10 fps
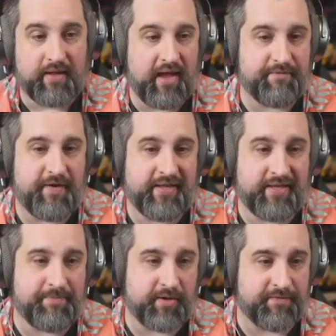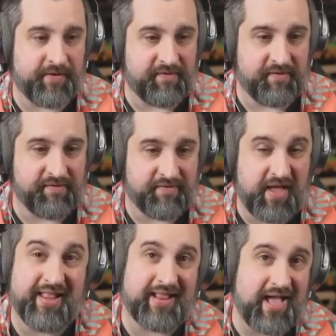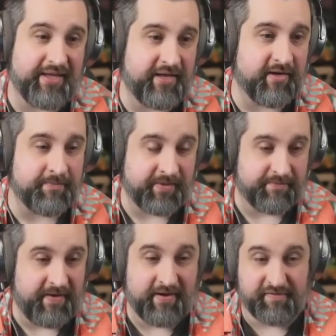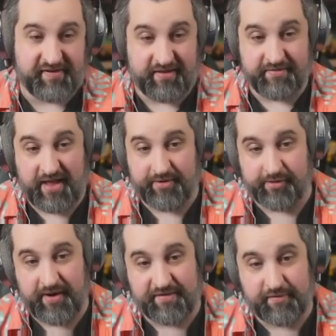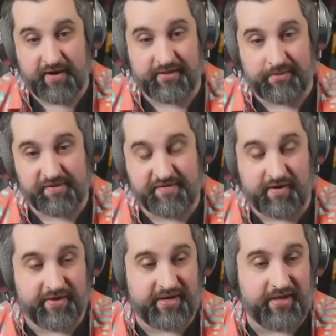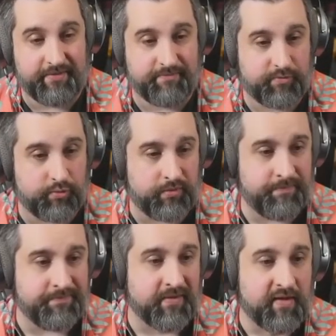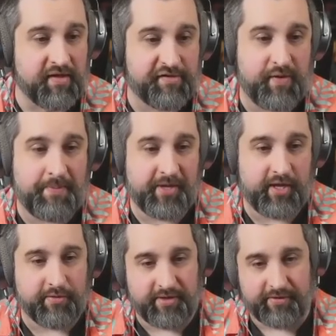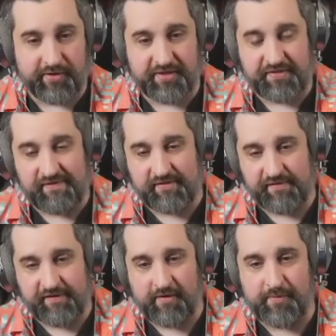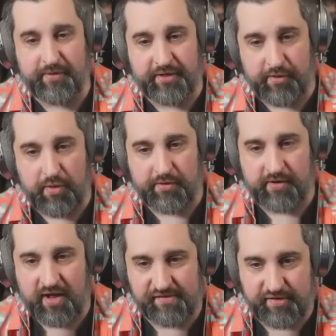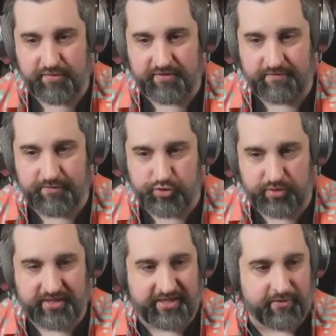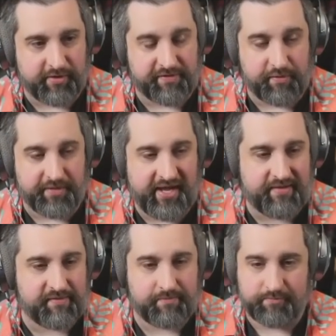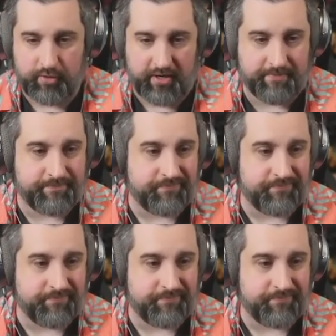And finally, bug fixes. Not a lot here, but Fire Sail now interacts correctly with Starry Night. Cool. Swapping a unit during the Thieves' Love ceremony can no longer cause the unit to visually linger in its old hex. Great.